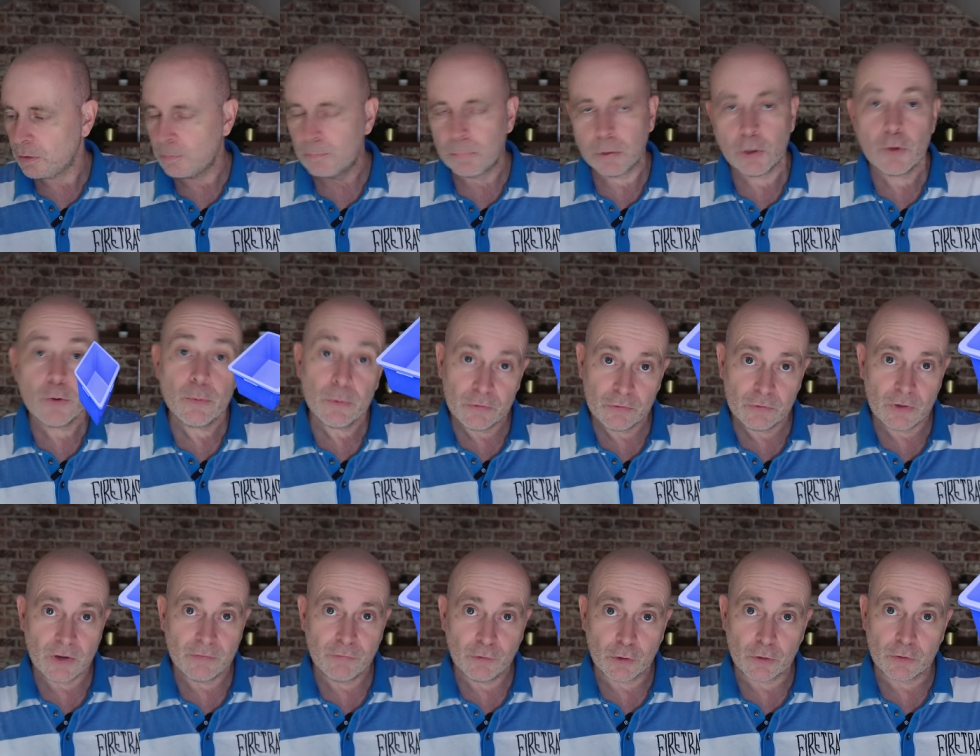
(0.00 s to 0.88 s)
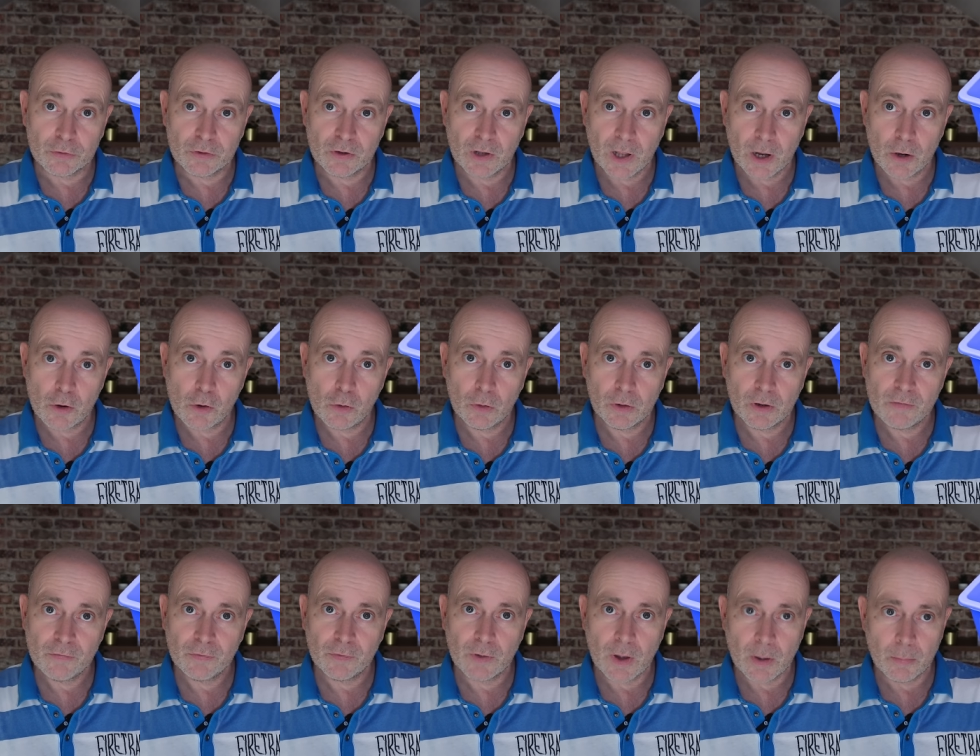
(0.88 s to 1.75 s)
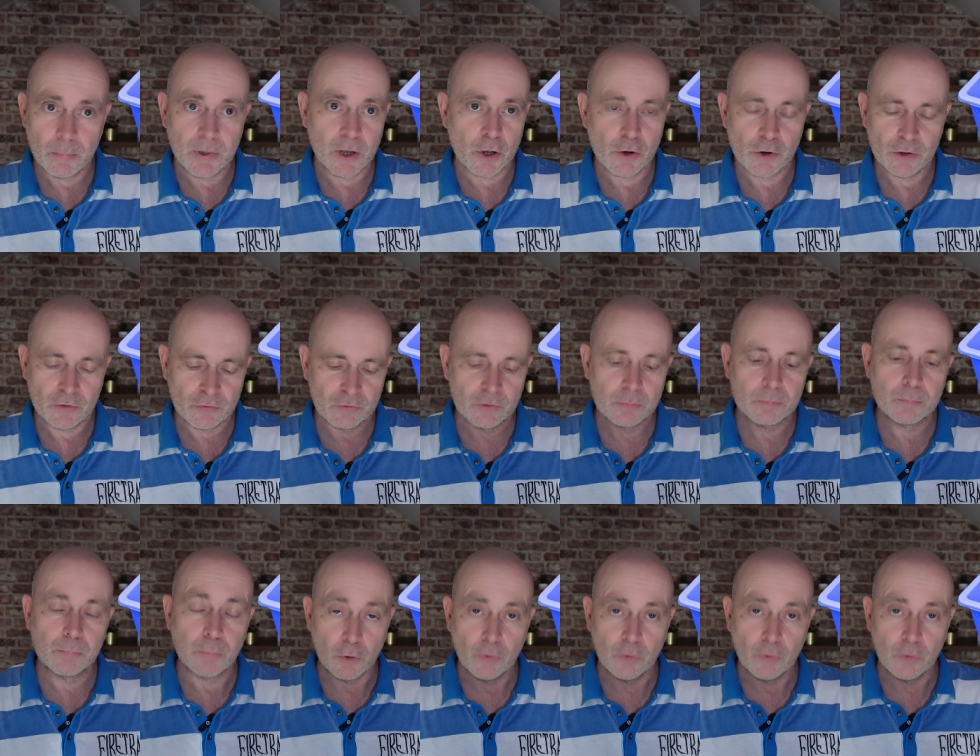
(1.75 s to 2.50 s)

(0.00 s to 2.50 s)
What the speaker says: Blue is difficult to get hold of, I'll be honest,